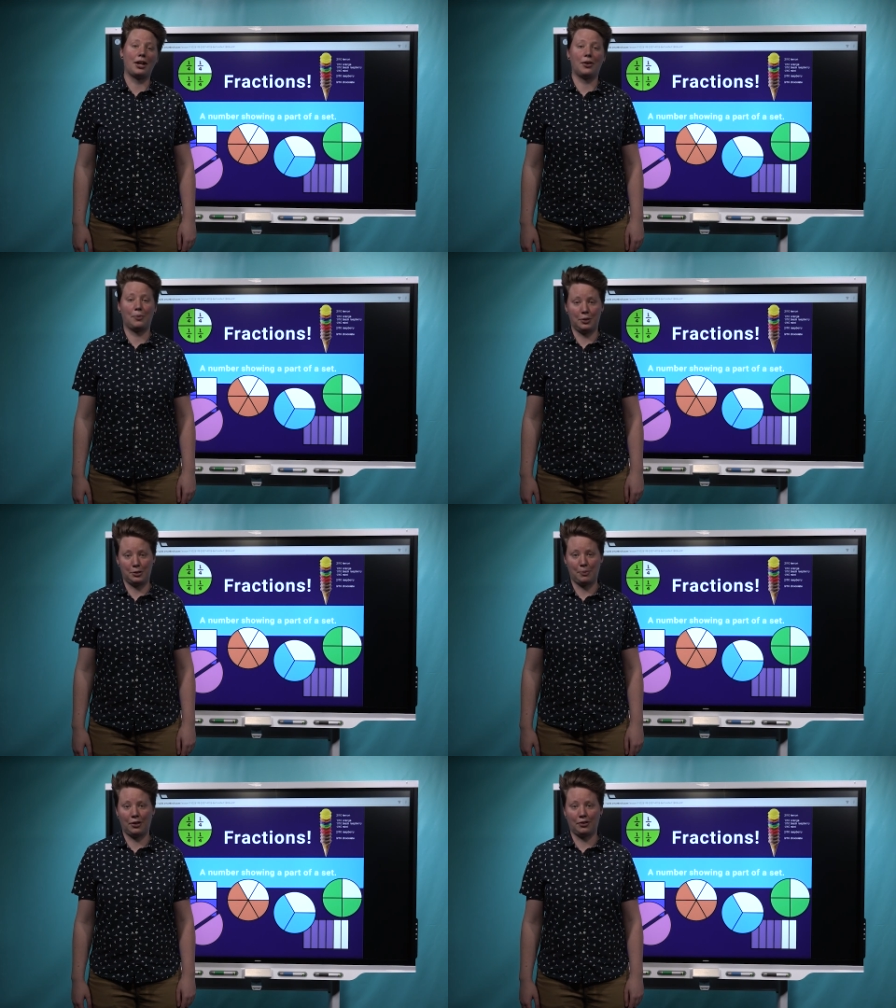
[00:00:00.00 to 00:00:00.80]
writer
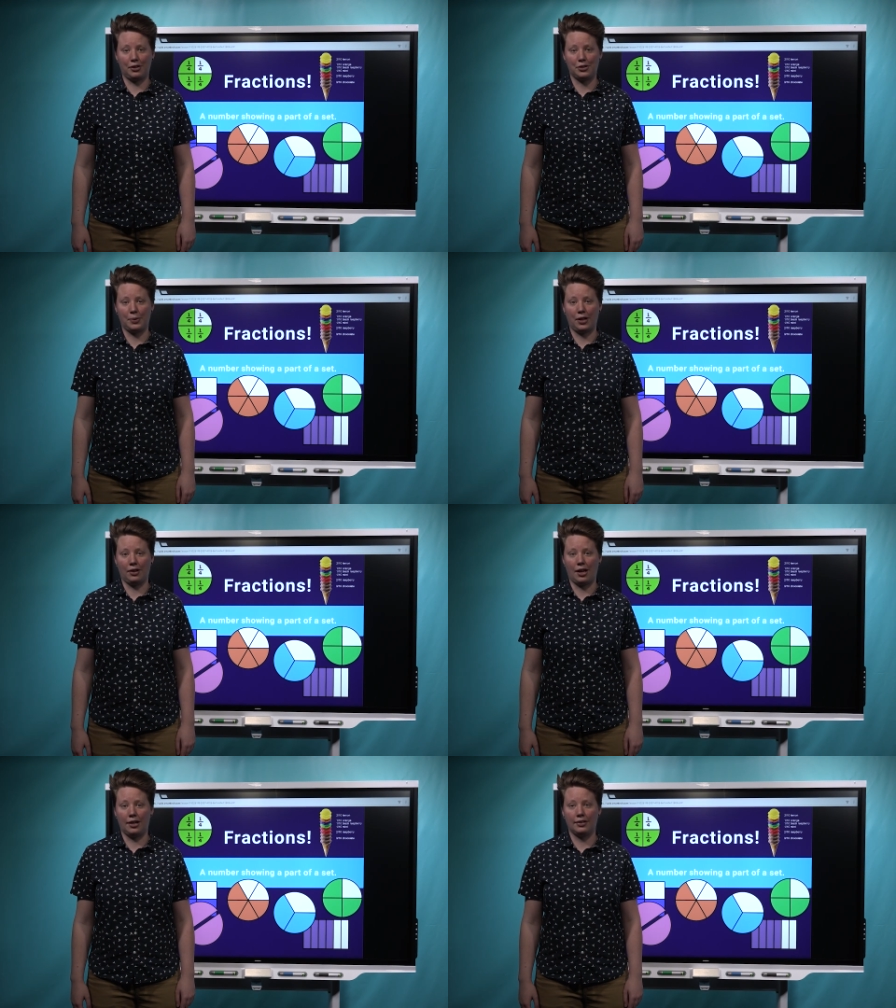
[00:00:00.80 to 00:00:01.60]
with Smart Learning Suite
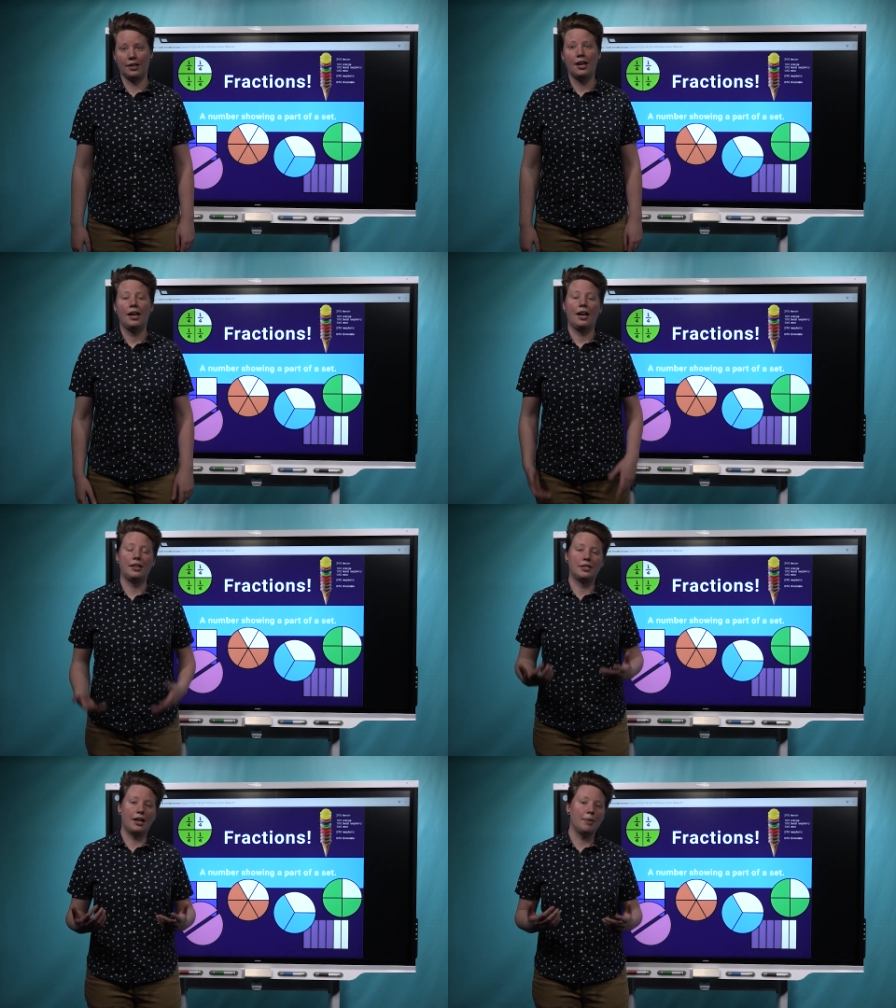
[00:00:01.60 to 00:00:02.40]
Online,
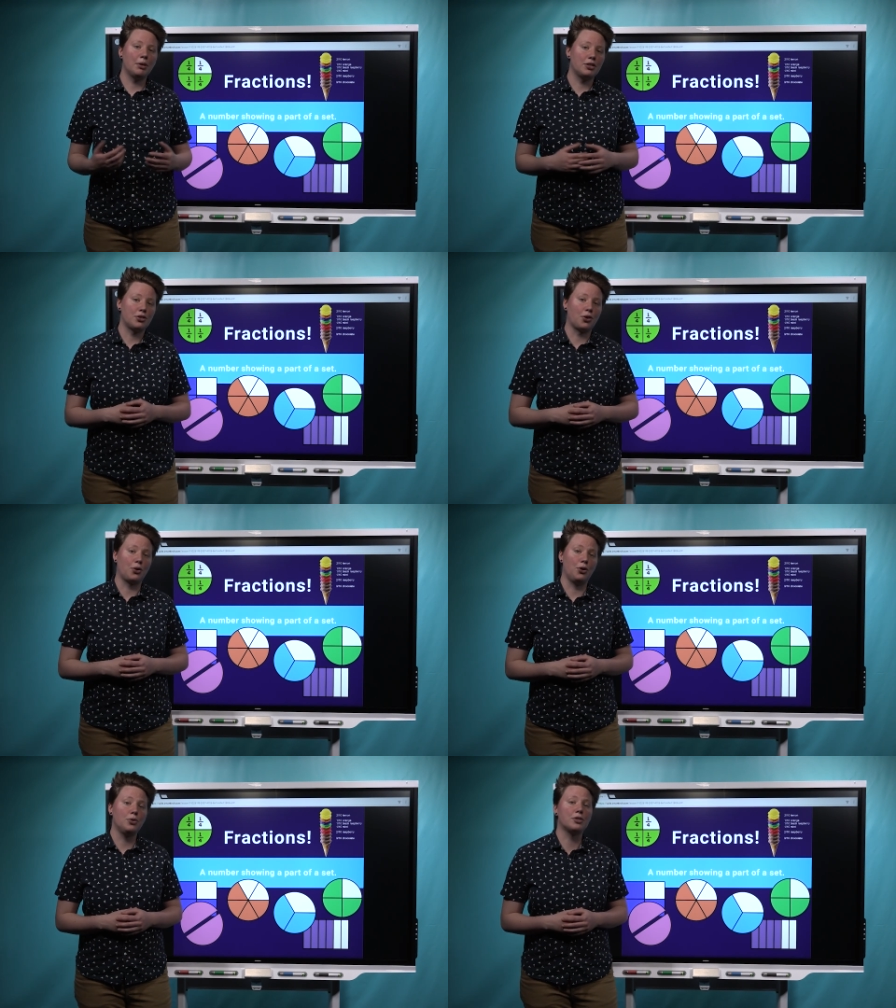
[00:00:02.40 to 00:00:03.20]
and today I'm going to
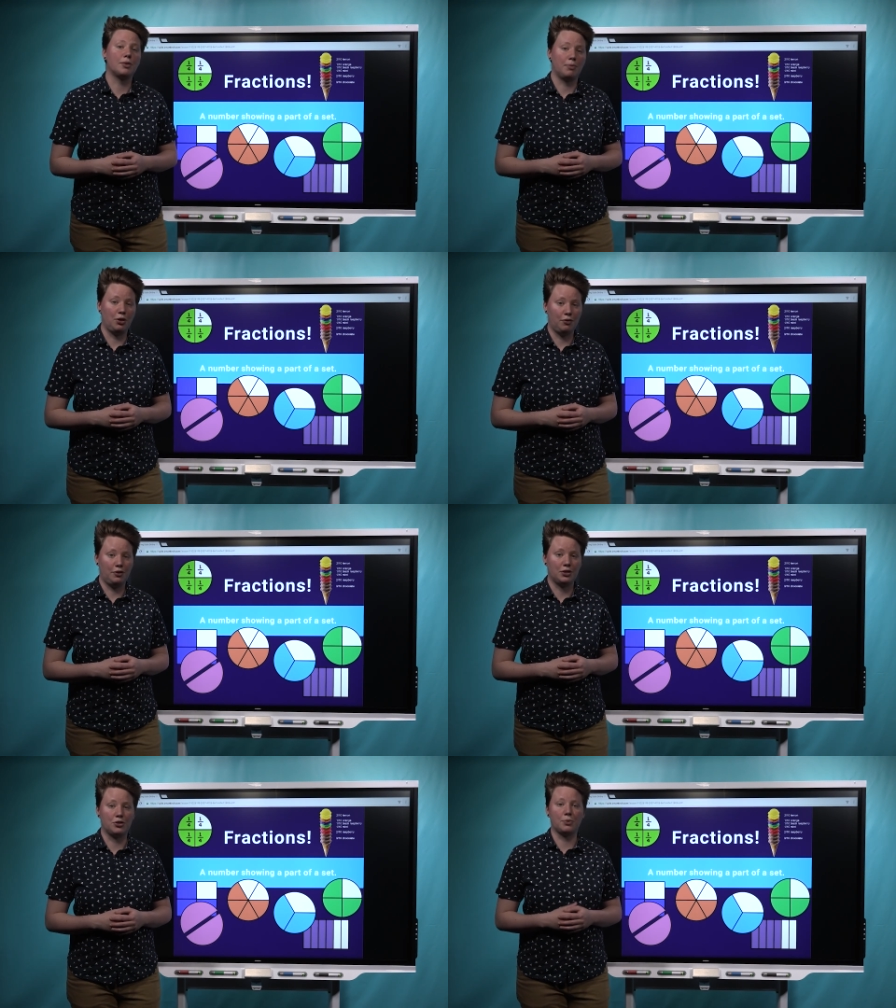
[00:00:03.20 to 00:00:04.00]
show you some new
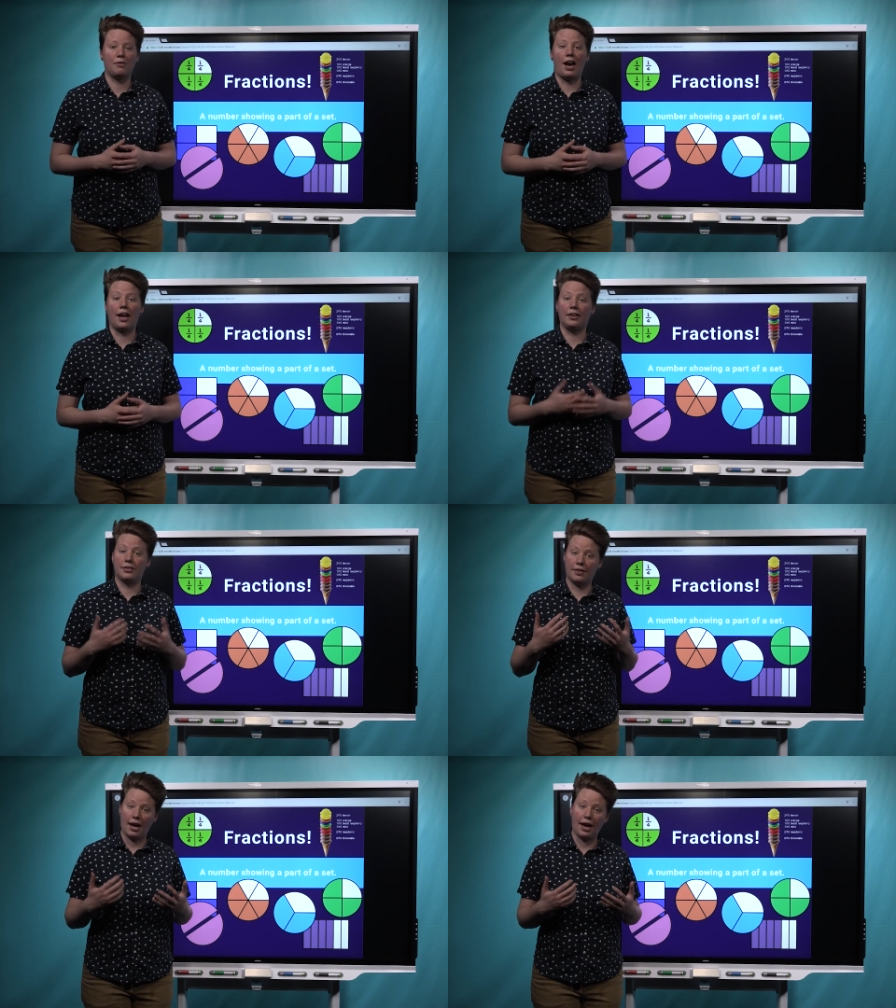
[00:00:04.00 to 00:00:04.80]
features we've
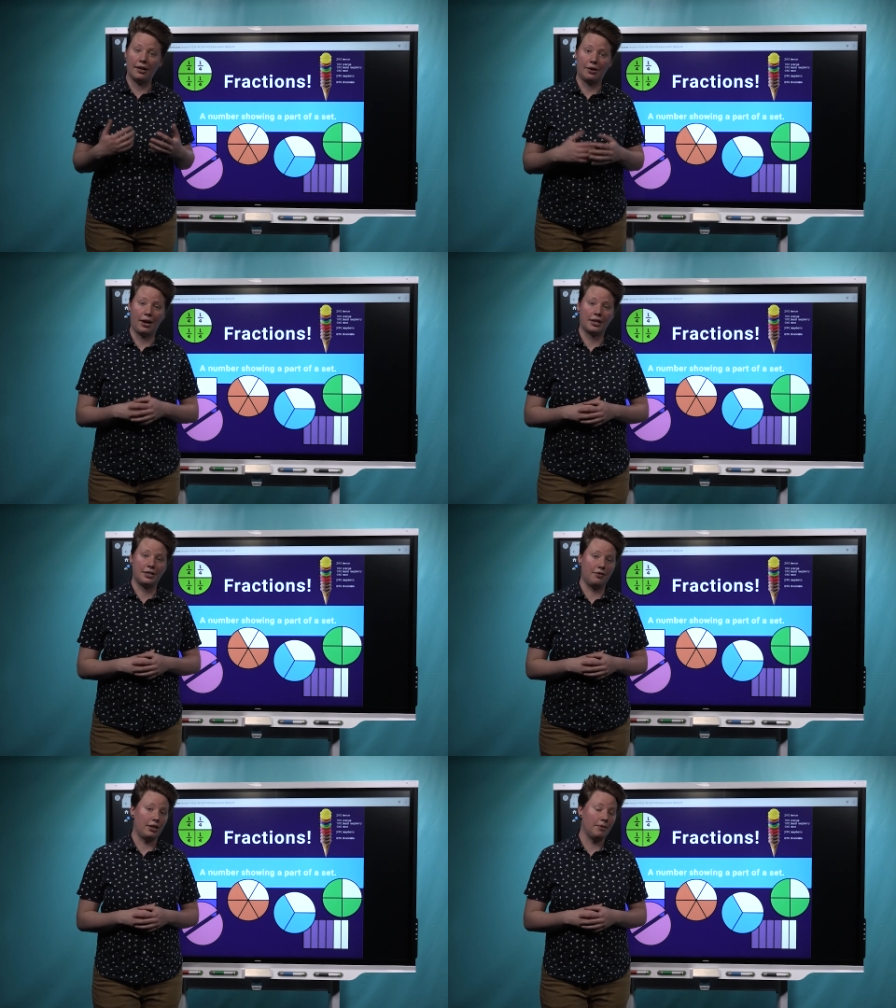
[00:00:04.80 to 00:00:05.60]
added to the handout
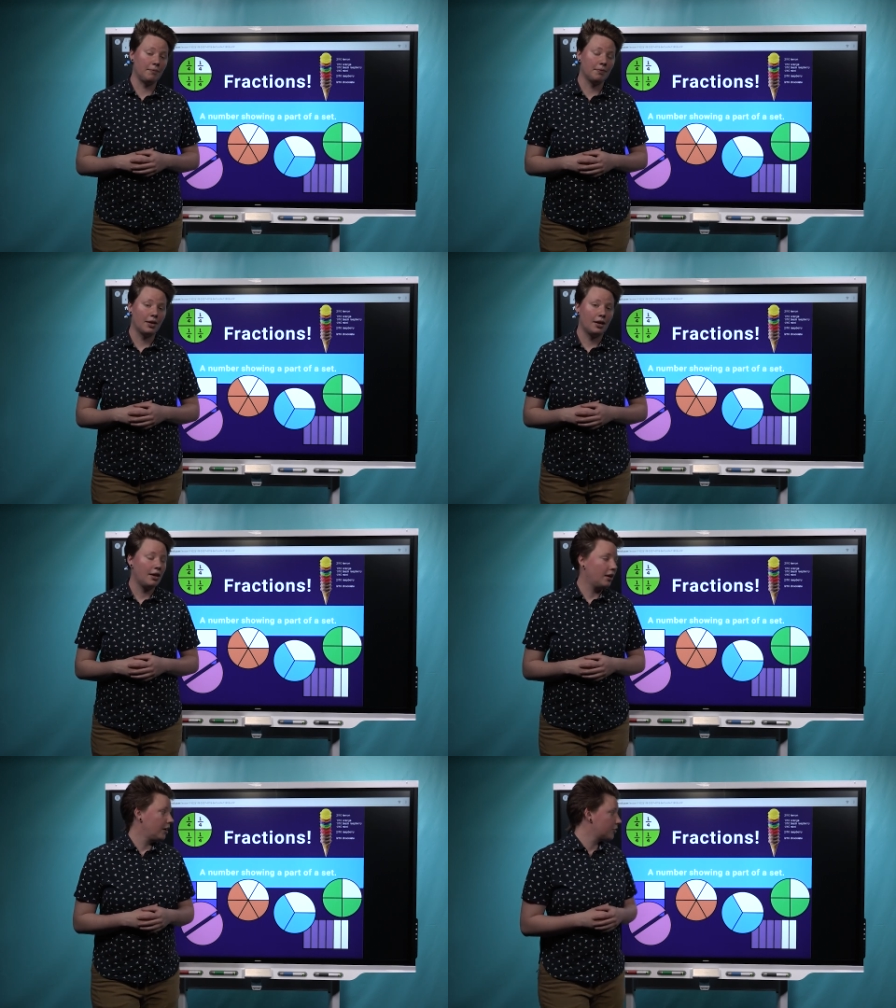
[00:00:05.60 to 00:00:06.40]
activity.
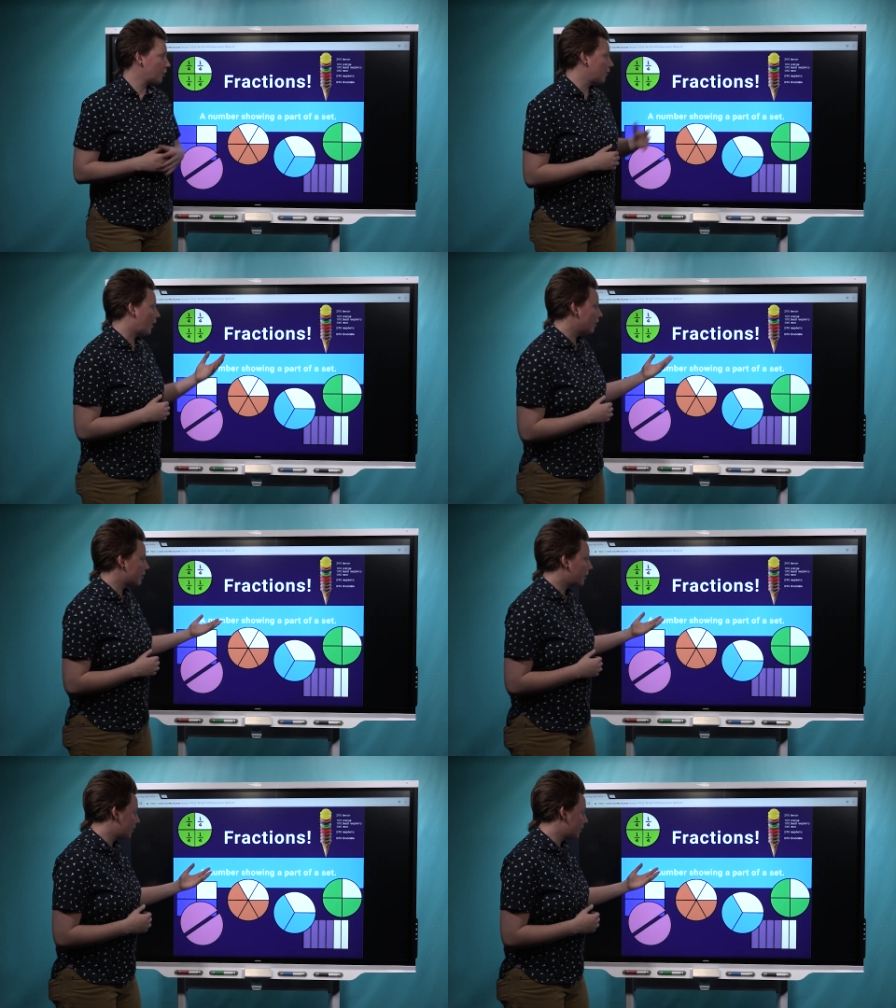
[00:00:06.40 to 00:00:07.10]
So I've got this